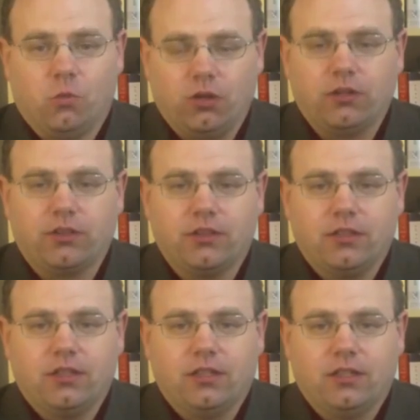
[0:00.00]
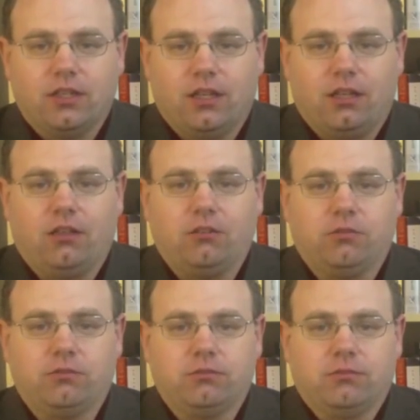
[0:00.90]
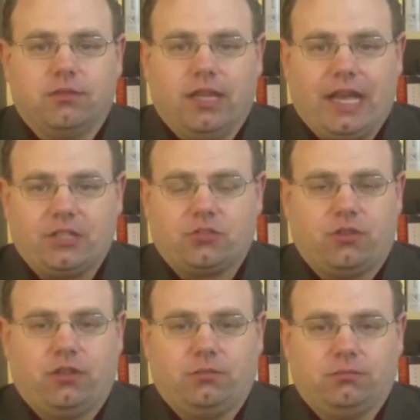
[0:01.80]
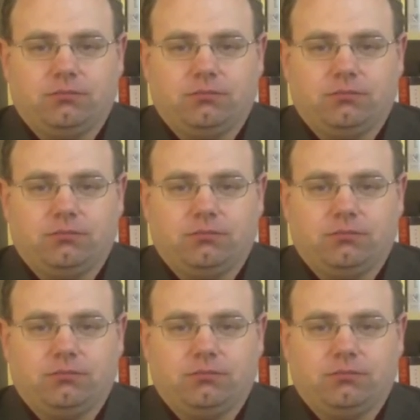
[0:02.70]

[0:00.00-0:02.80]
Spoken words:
worth of extra